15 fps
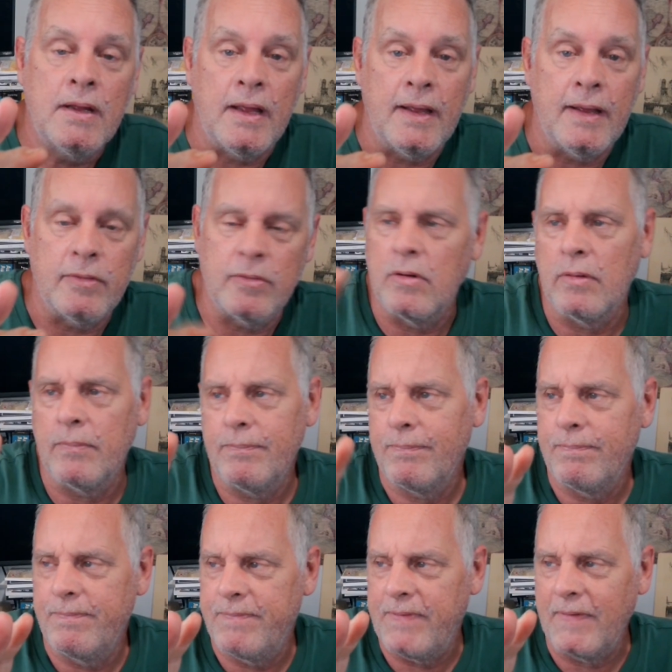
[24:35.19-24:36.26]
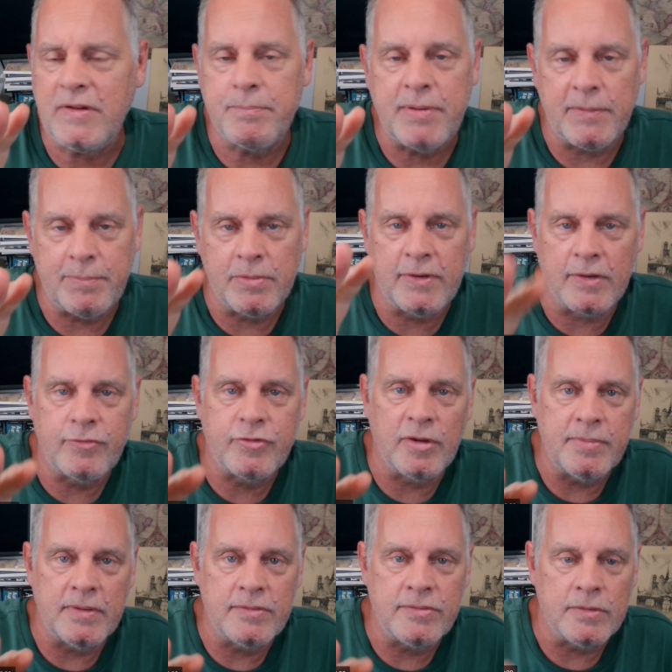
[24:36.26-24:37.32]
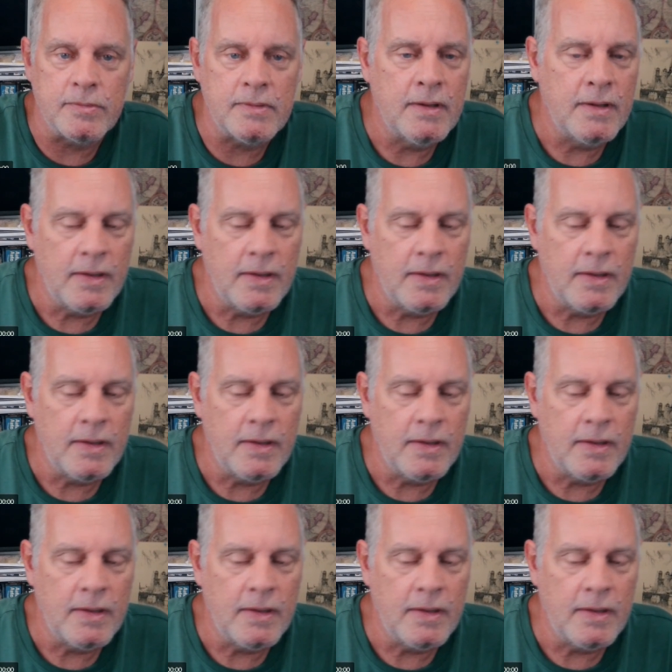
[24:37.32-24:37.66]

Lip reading: and or 50 people who contributed to